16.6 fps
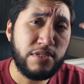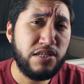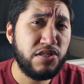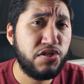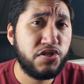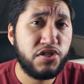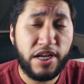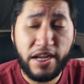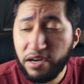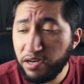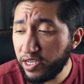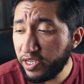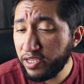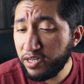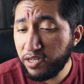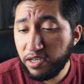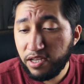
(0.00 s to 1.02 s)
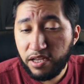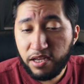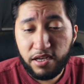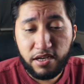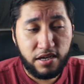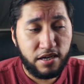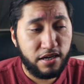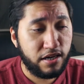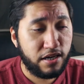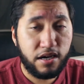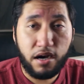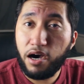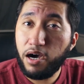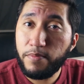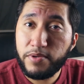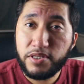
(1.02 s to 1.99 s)
shared it,
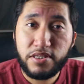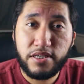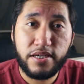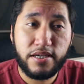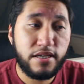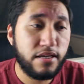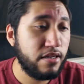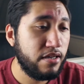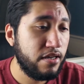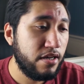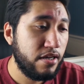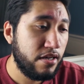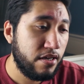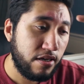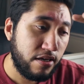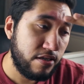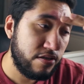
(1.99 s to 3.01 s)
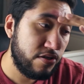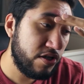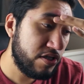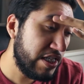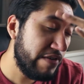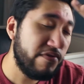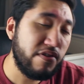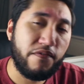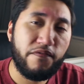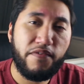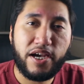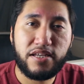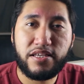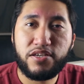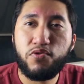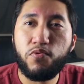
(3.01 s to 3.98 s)
commented, just even the
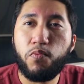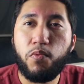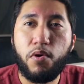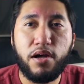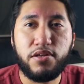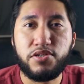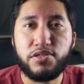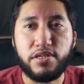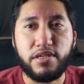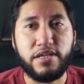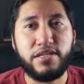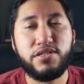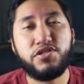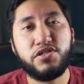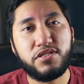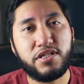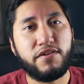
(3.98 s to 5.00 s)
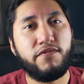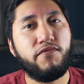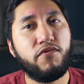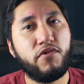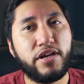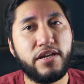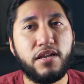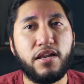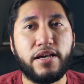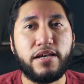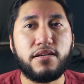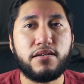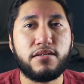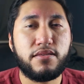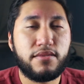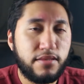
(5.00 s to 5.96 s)
fact that you watched it, it's just like freaking
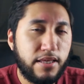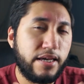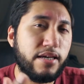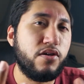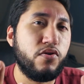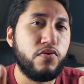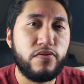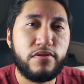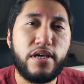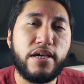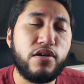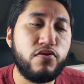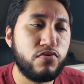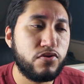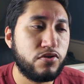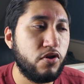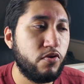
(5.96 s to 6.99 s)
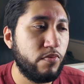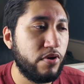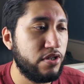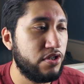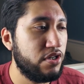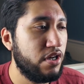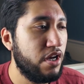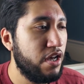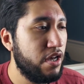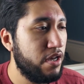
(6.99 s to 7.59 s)
like thank you so much.